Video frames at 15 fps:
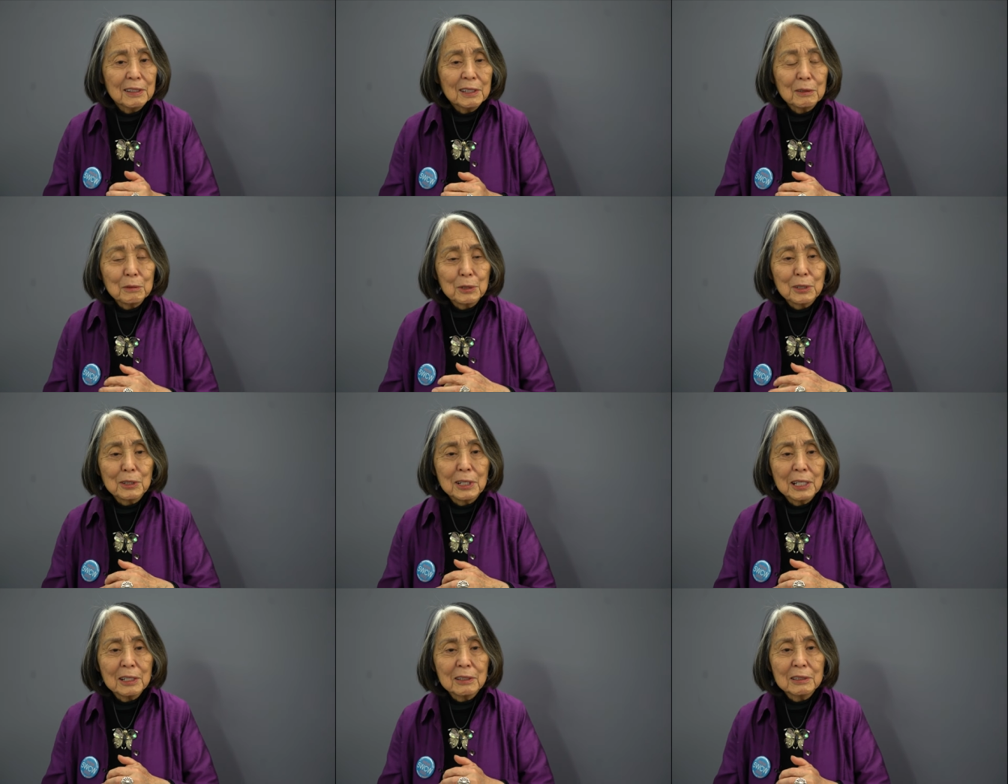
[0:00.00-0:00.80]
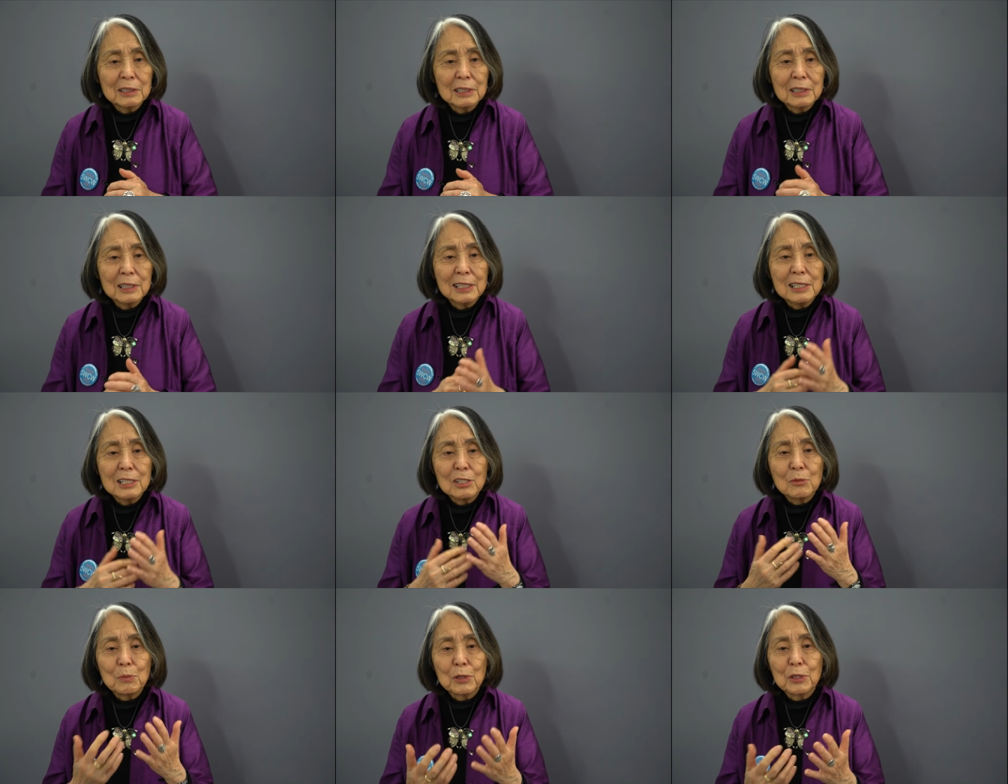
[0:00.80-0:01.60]
that we're inherently
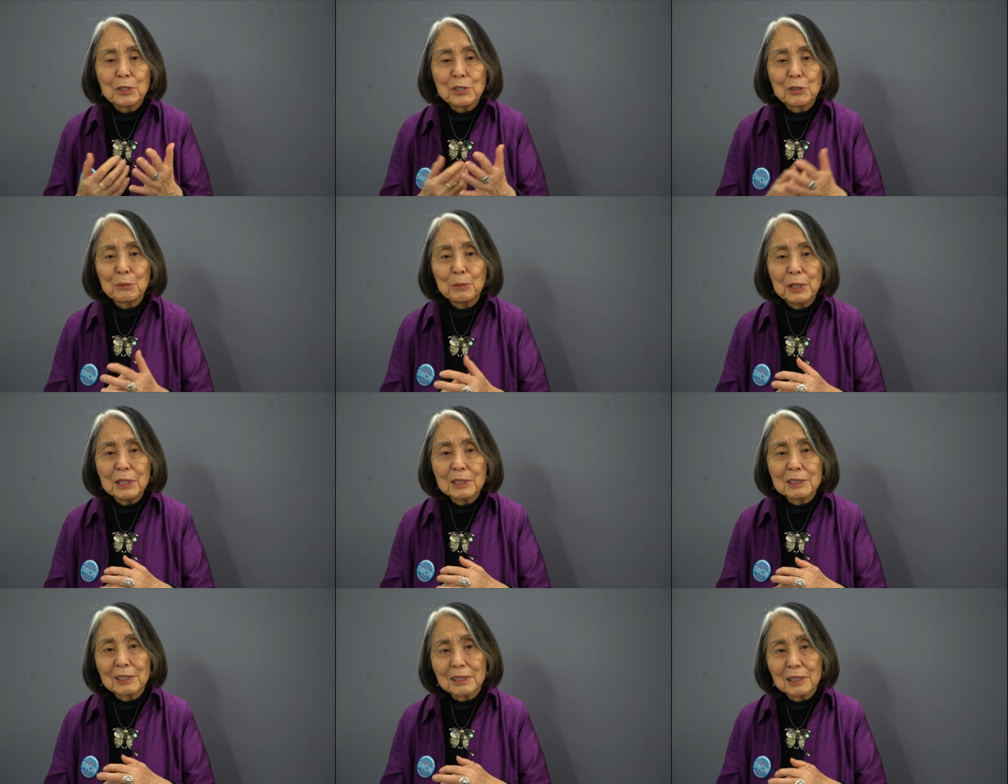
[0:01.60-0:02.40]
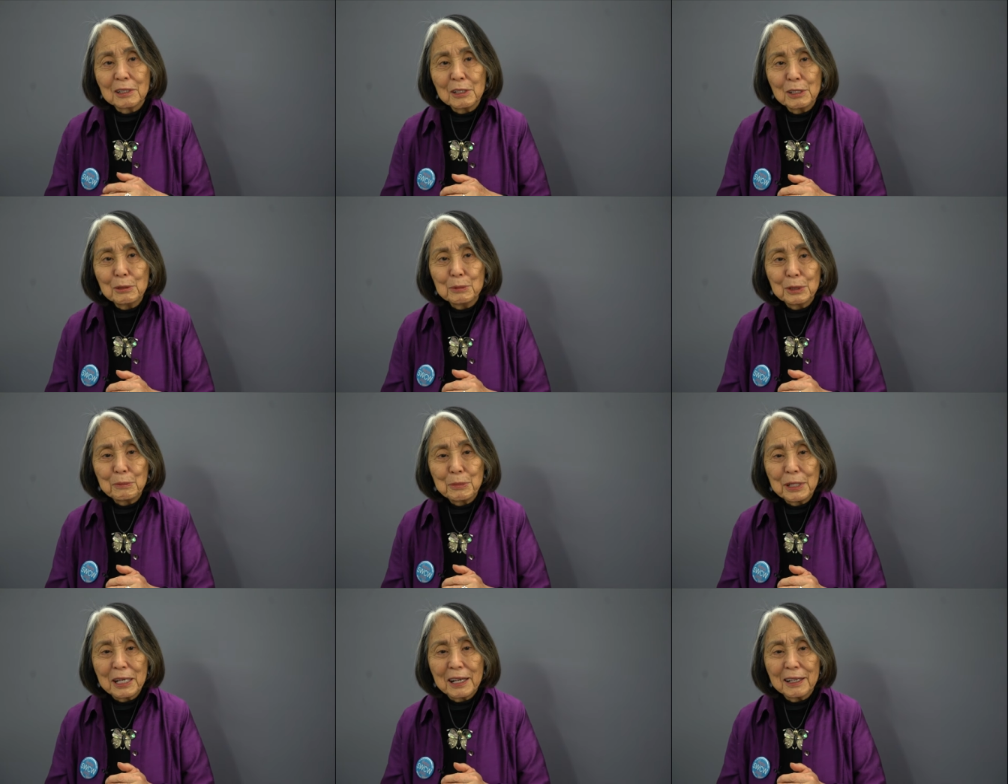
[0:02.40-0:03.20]
spiritual beings on a human
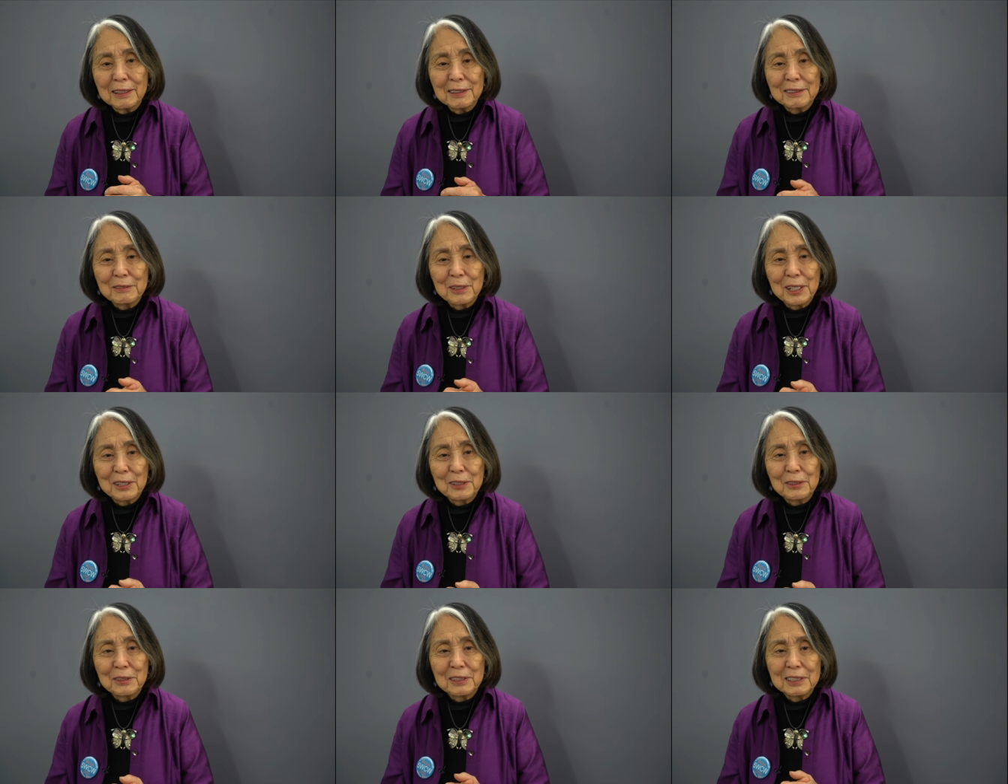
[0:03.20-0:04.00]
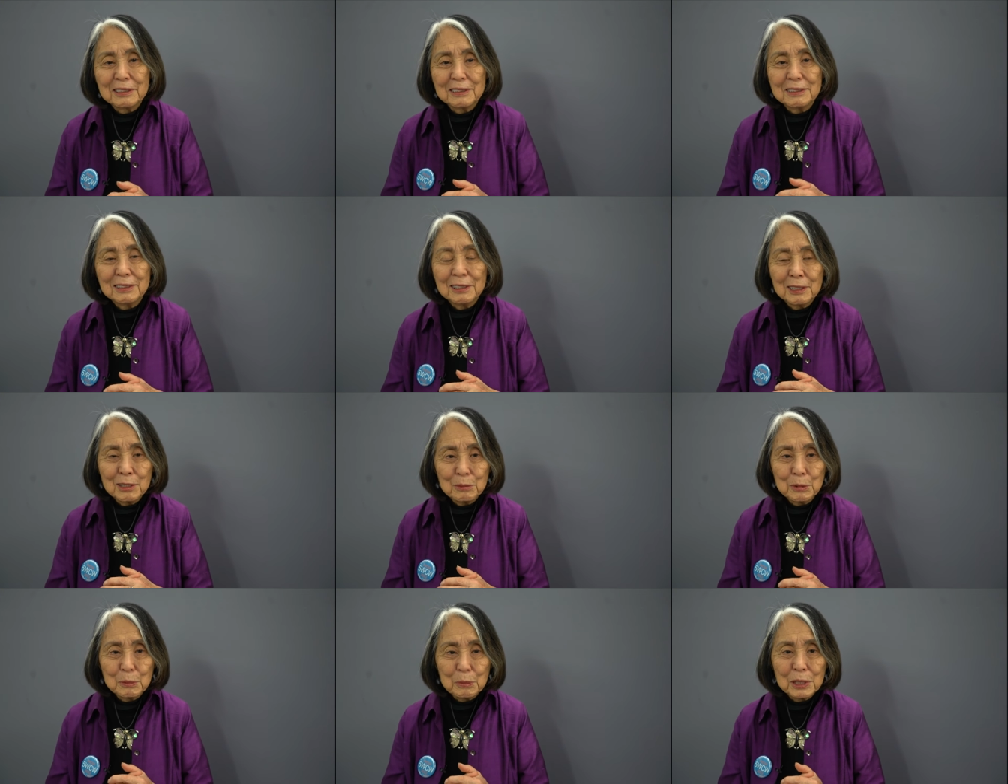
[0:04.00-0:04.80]
path rather than
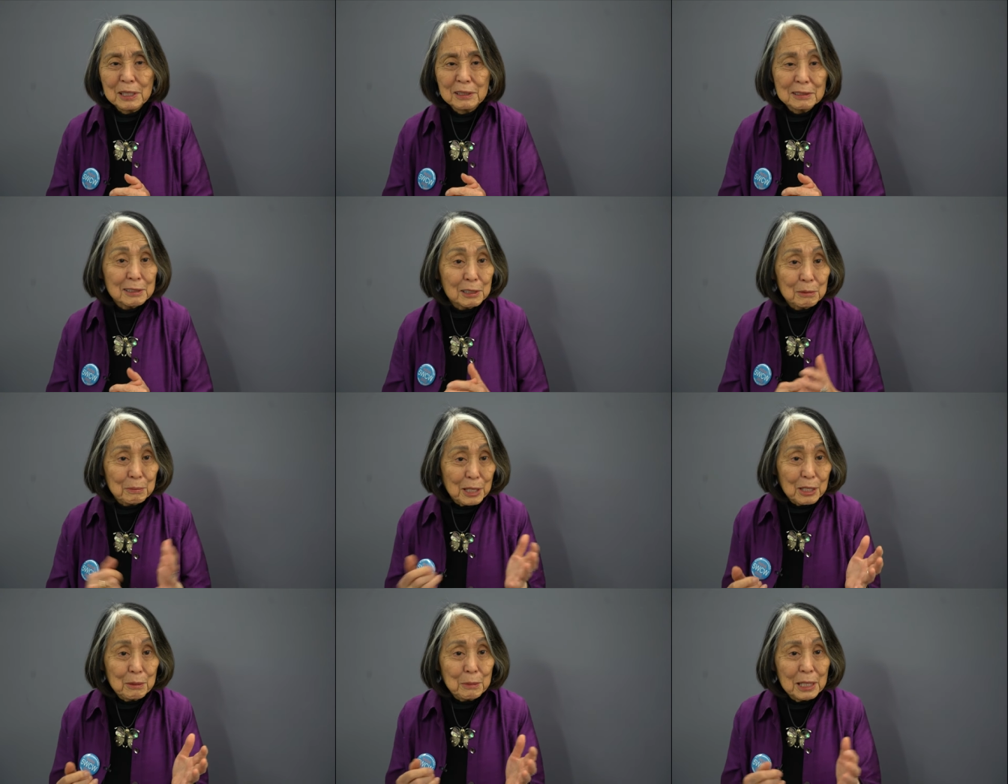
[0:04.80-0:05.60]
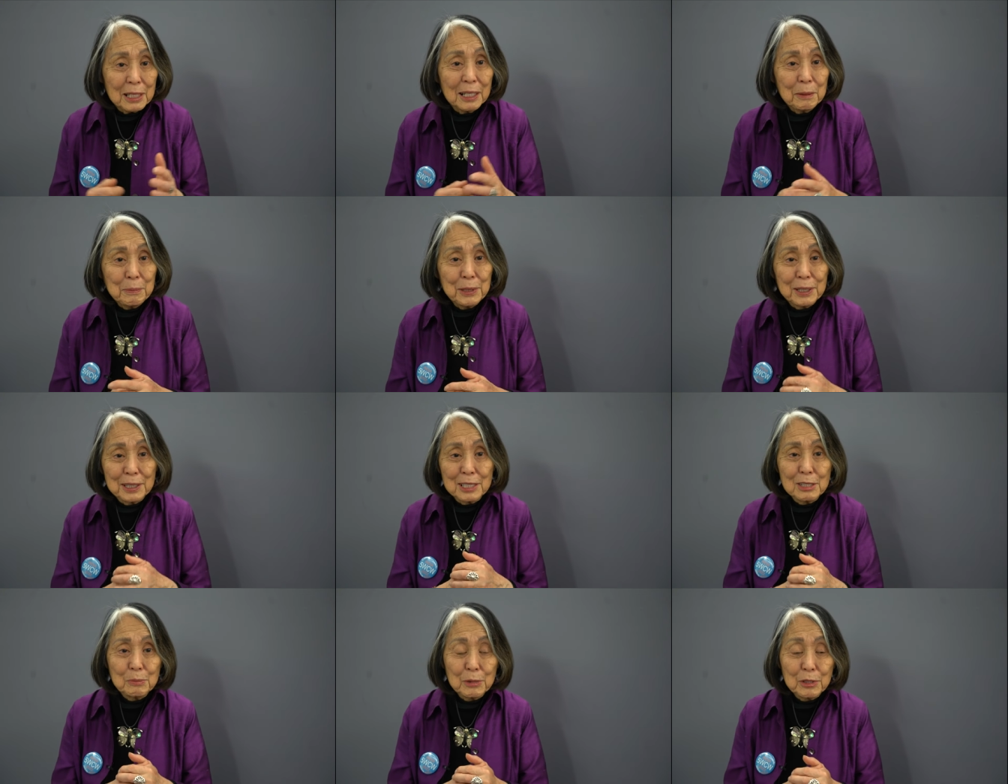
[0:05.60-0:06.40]
human beings who may or may not be
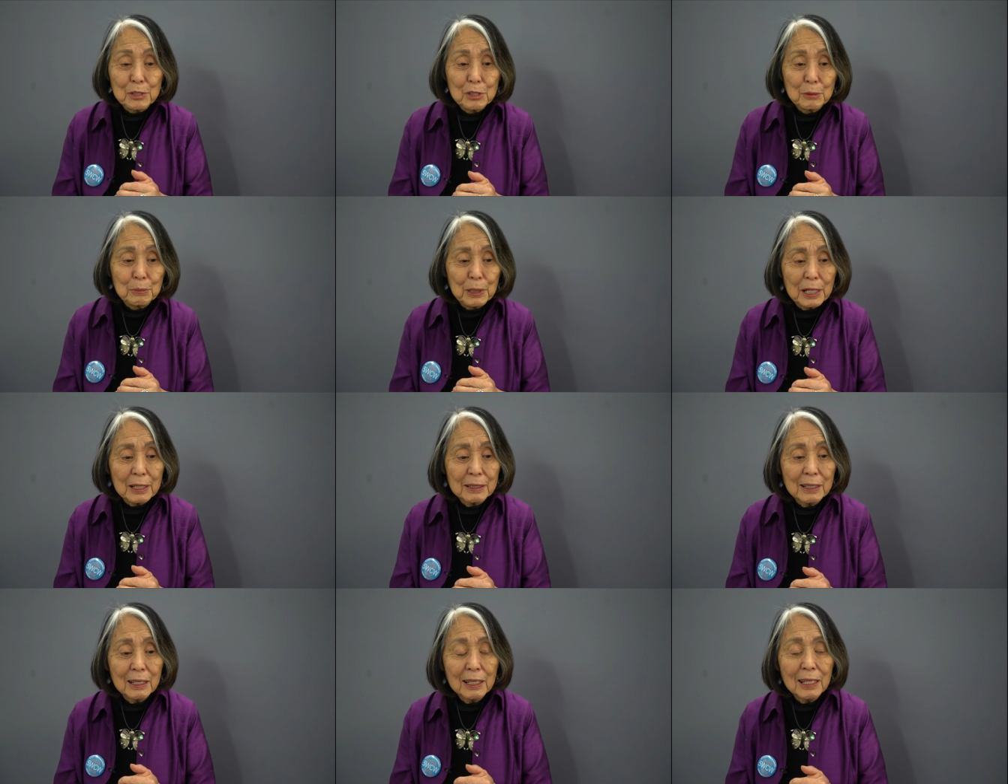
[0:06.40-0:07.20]
on a spiritual path.